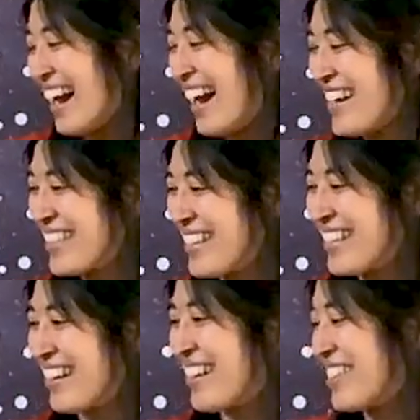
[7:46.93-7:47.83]
I
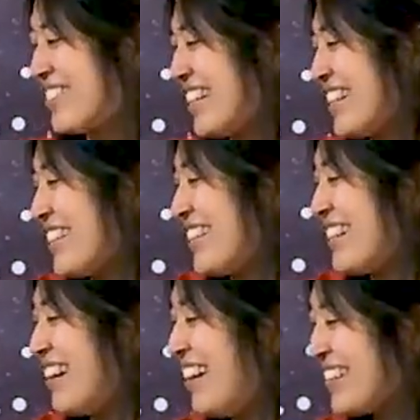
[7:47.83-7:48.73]
think our train
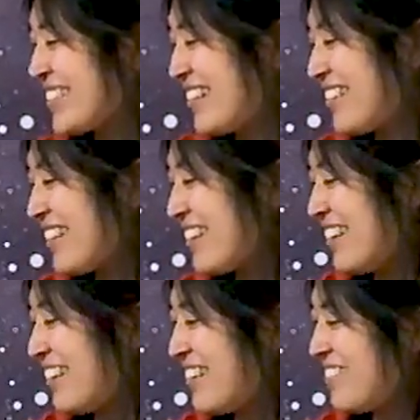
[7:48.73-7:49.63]
could also
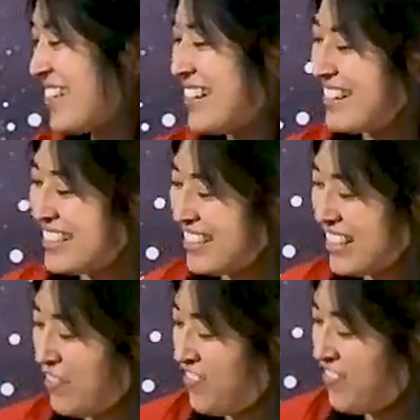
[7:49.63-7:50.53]
go to
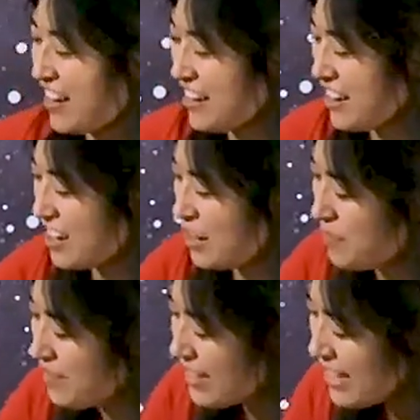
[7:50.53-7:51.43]
the farm.